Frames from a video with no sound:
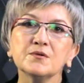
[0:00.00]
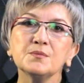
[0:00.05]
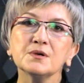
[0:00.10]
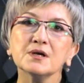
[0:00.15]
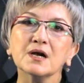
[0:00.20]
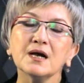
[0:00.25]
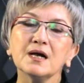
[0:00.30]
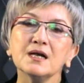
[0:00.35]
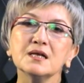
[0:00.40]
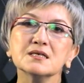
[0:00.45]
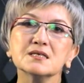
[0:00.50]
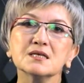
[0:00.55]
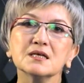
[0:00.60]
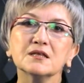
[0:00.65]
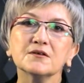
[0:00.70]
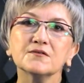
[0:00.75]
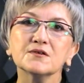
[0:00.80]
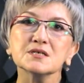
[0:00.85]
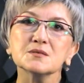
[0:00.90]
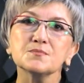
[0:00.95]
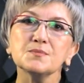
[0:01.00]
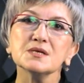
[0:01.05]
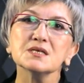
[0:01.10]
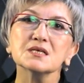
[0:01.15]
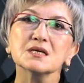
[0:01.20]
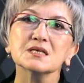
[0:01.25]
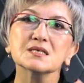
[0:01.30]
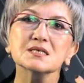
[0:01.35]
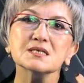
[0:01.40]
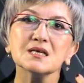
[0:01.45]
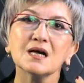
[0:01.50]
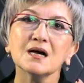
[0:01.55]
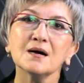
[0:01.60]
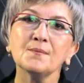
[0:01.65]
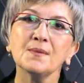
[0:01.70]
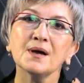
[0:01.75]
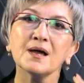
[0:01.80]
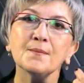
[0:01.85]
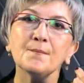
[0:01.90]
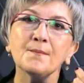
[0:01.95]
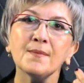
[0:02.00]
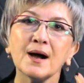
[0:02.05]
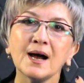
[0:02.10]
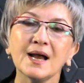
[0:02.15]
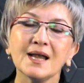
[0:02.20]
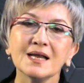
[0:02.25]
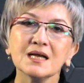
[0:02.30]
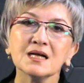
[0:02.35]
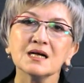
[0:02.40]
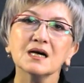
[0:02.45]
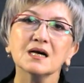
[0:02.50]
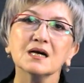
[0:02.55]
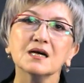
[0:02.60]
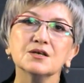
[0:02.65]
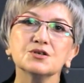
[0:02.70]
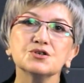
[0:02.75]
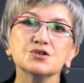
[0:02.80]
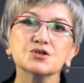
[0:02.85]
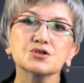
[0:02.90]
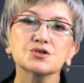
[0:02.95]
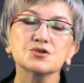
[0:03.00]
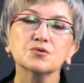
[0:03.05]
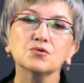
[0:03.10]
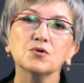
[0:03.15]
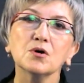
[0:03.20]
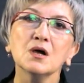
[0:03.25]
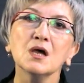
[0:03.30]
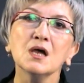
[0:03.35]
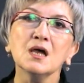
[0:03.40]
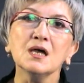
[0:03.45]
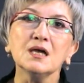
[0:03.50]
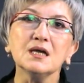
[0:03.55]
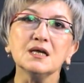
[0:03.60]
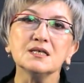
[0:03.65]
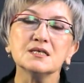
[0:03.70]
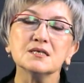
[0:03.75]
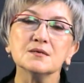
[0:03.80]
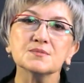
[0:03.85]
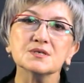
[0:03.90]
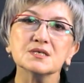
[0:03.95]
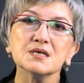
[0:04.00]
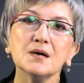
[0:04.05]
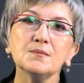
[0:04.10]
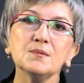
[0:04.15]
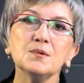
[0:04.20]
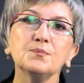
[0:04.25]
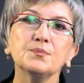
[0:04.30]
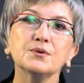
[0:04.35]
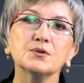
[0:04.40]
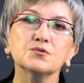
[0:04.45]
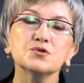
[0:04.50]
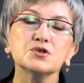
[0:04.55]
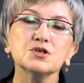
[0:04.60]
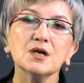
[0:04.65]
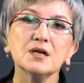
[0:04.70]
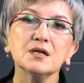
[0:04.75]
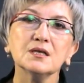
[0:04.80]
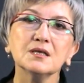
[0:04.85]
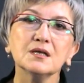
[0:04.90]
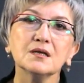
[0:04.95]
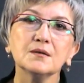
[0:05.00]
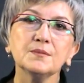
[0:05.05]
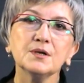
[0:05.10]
smallest number from this list, and thus they obtained the least common multiple.